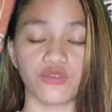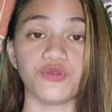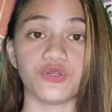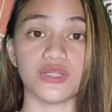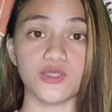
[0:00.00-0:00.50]

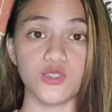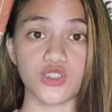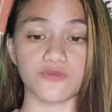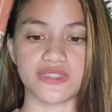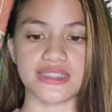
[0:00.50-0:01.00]
through the
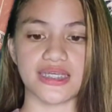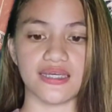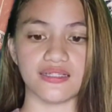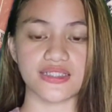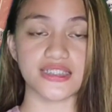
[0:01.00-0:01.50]
use of
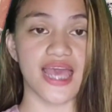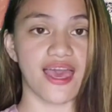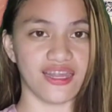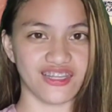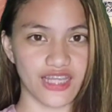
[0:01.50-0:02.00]
skills
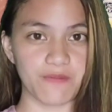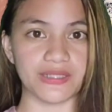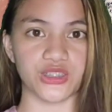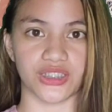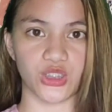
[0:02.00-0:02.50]
and
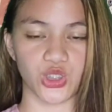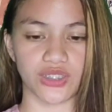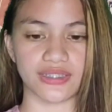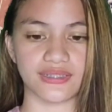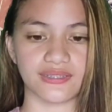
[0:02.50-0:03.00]
imagination.